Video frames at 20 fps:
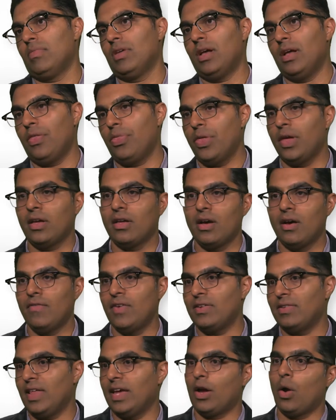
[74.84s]
uh, think of
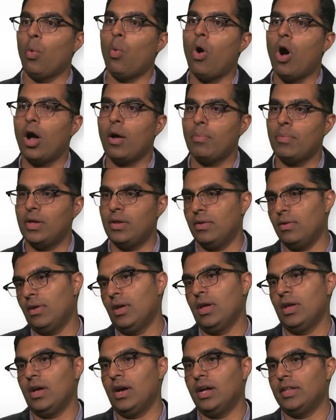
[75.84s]
as like a Walkman
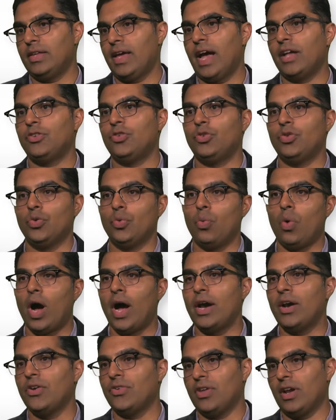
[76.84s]
attached to
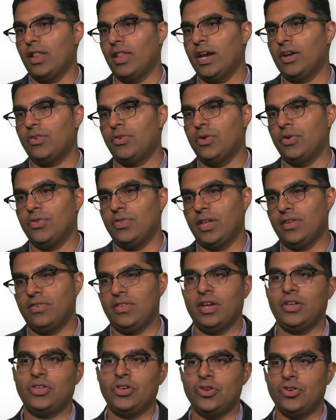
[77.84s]
wires and electrodes that
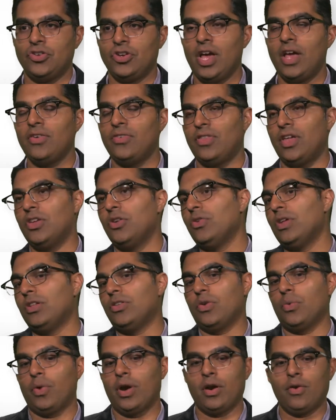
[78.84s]
stick to your chest that you
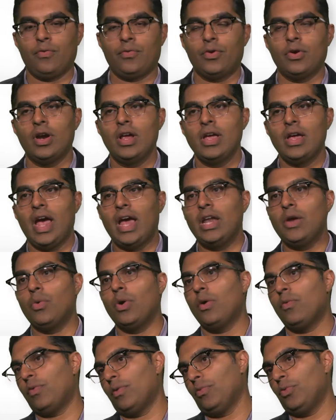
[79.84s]
need to wear for
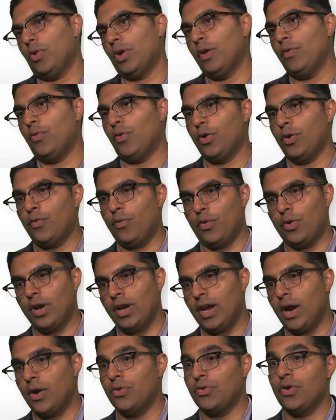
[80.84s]
anywhere from 24 to
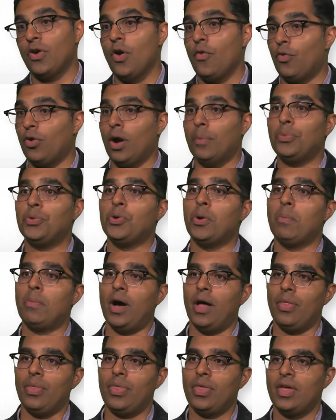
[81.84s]
48 hours for up to a
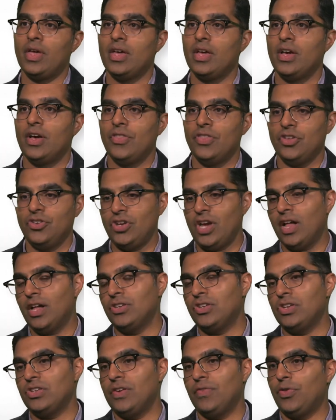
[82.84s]
month. The
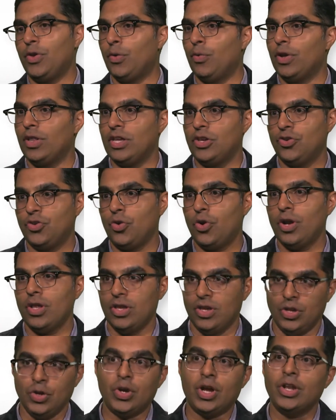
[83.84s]
challenge is if they're really short,
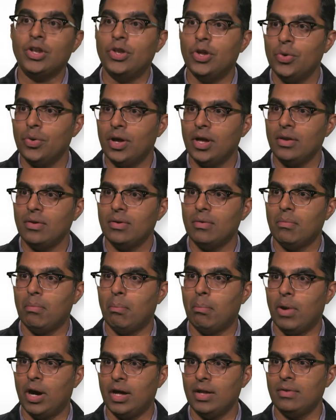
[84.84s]
you can do it,
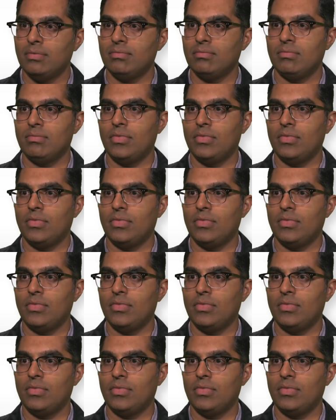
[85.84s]
but